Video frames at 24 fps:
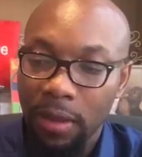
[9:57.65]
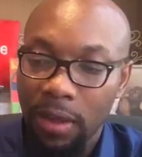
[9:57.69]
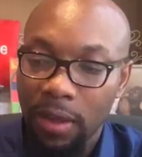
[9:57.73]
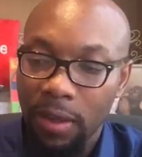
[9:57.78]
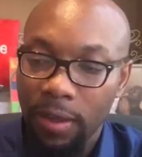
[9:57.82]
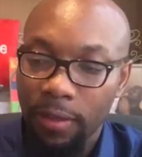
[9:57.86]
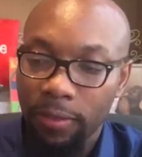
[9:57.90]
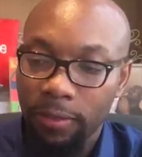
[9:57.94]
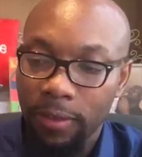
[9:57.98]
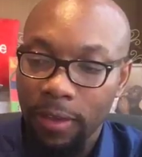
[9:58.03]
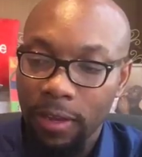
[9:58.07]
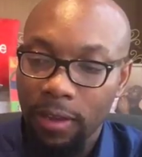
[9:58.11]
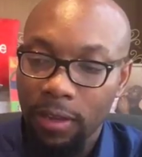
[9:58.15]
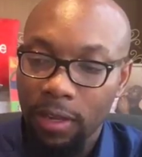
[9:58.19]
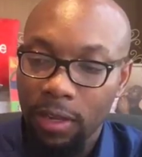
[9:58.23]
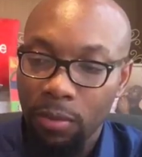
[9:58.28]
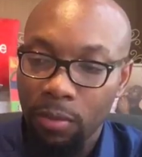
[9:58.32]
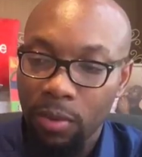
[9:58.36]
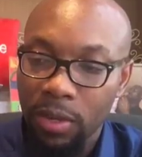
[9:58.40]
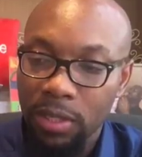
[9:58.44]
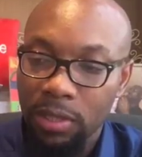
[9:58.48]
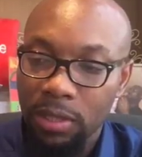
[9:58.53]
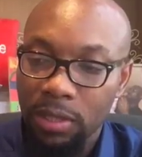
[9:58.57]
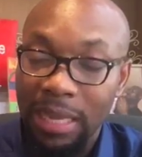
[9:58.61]
I think
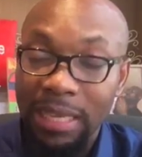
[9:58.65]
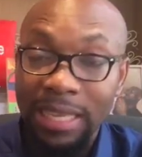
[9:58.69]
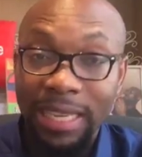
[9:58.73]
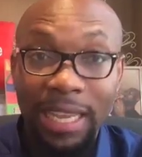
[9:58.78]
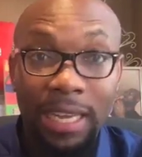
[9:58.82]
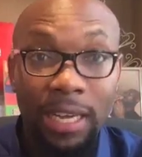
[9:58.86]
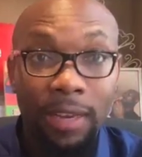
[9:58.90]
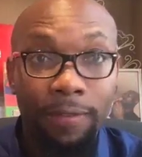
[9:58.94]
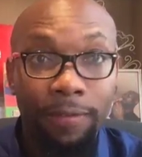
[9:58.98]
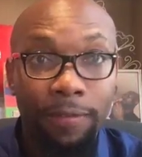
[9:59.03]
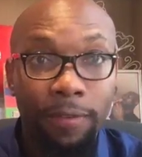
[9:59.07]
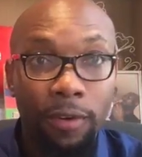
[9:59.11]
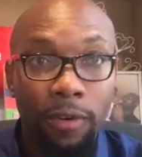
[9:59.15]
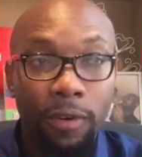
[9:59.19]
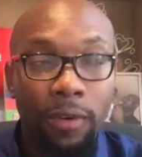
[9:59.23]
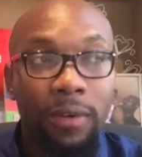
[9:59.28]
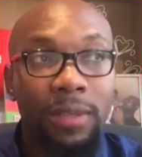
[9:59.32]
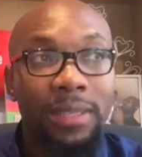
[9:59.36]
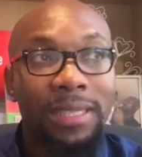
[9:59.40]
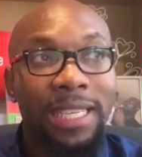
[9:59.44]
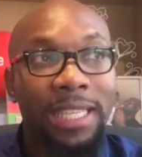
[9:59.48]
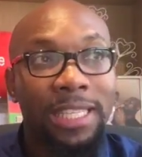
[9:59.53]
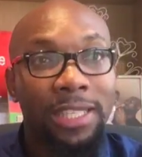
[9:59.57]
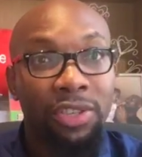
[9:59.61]
I'll get it for
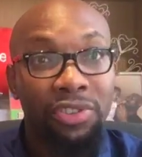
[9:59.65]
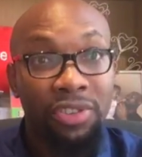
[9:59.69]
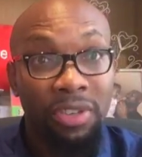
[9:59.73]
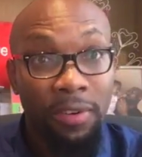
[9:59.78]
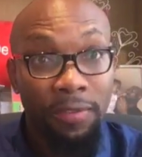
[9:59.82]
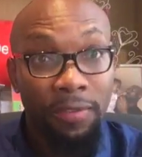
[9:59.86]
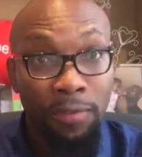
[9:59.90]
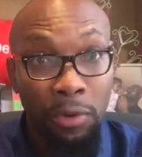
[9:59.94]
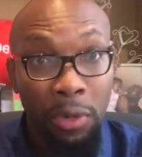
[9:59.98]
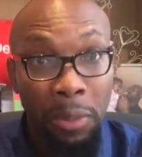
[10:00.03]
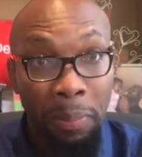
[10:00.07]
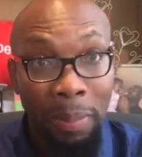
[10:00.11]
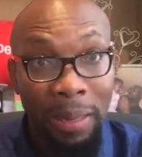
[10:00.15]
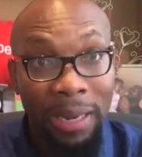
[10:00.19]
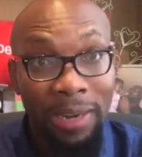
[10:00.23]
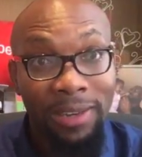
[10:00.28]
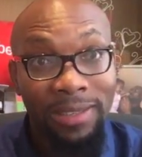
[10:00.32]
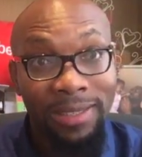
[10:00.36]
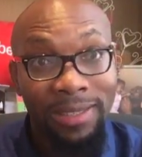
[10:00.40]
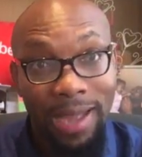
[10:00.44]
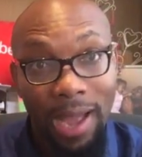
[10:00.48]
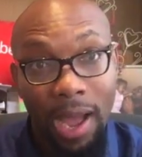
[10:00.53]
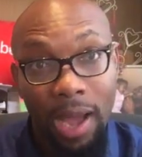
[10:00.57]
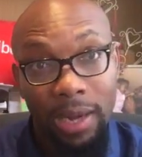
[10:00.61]

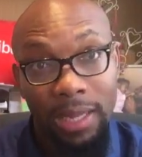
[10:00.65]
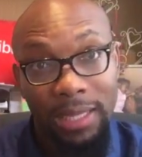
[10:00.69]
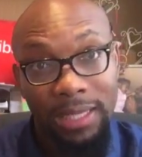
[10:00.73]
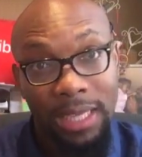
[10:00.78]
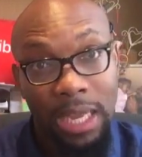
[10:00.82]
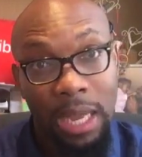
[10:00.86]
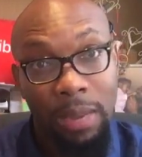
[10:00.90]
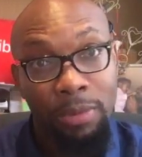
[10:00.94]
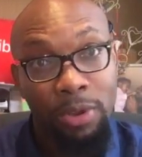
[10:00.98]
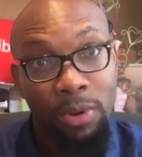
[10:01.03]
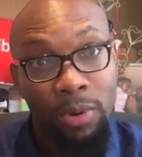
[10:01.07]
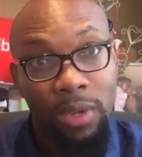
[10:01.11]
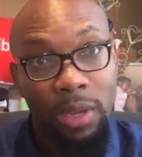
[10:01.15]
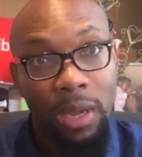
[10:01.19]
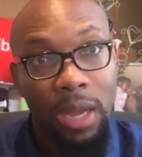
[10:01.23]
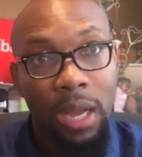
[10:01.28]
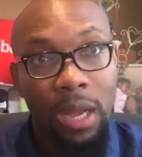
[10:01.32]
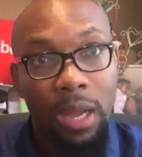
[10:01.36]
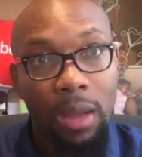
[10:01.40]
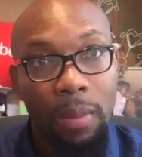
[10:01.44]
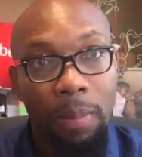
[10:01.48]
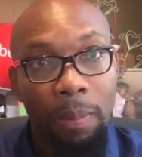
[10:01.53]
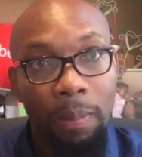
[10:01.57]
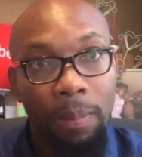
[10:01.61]
£640 at the
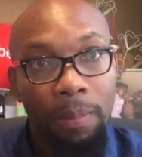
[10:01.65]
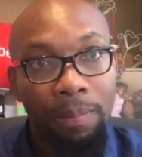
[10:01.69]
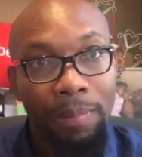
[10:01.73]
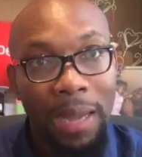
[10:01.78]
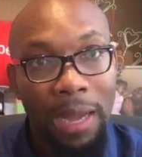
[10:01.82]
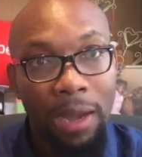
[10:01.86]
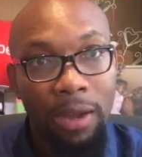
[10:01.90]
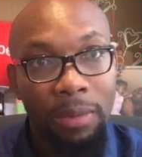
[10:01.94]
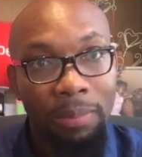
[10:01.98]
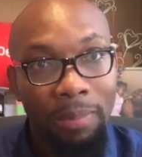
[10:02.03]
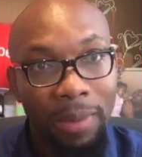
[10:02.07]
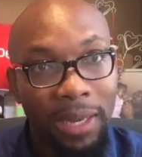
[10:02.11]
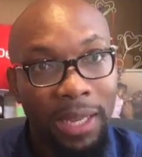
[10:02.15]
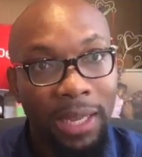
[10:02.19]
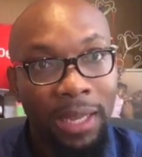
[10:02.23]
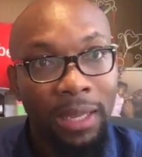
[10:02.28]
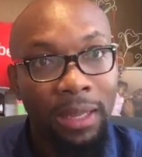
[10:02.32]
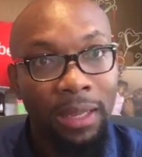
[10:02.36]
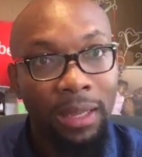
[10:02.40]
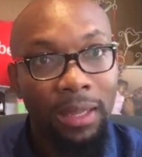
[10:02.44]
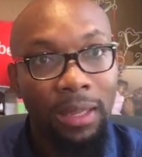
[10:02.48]
time, pound money.